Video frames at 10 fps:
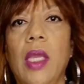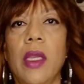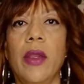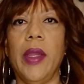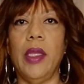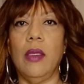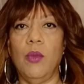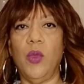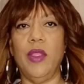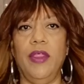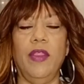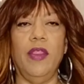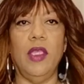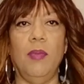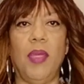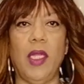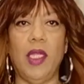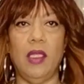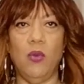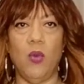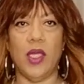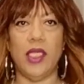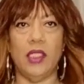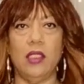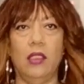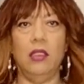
here I am with the plain white